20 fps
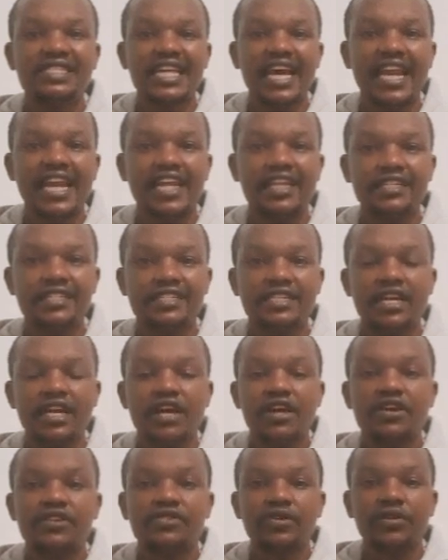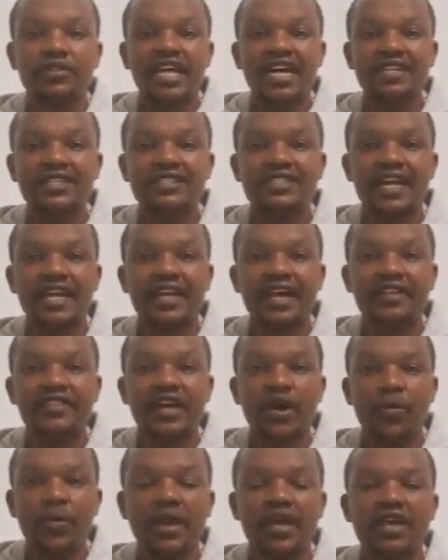talents. So that is
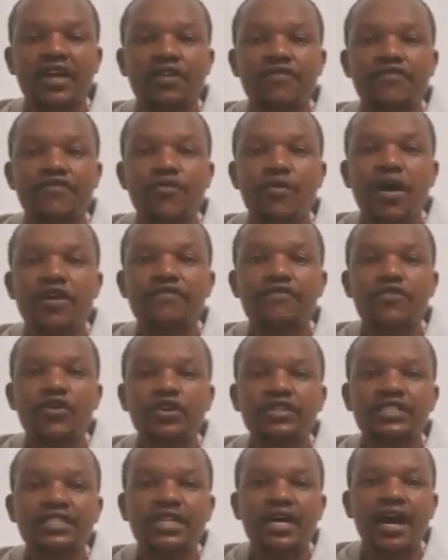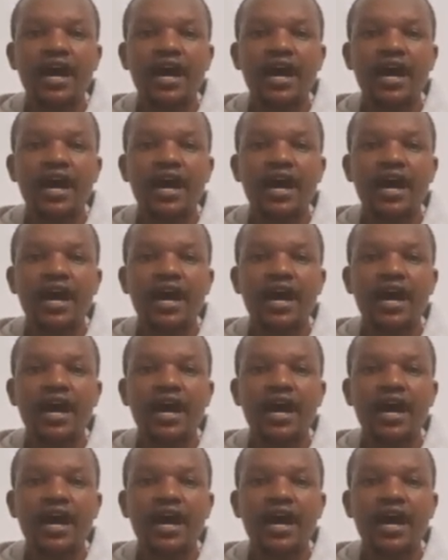another way. If you have not